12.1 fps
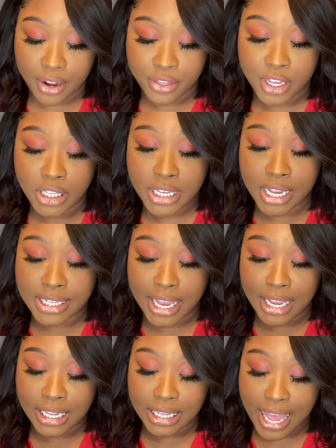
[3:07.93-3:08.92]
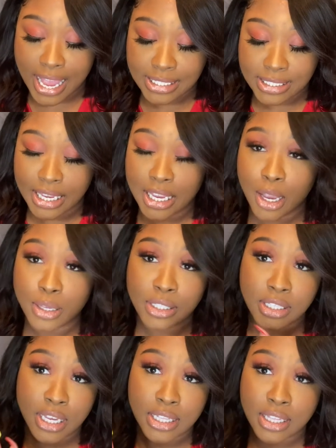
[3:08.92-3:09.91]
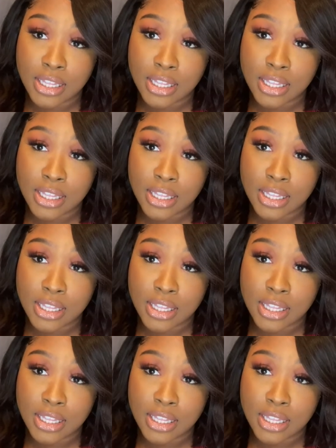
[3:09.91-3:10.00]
This is a classic scent.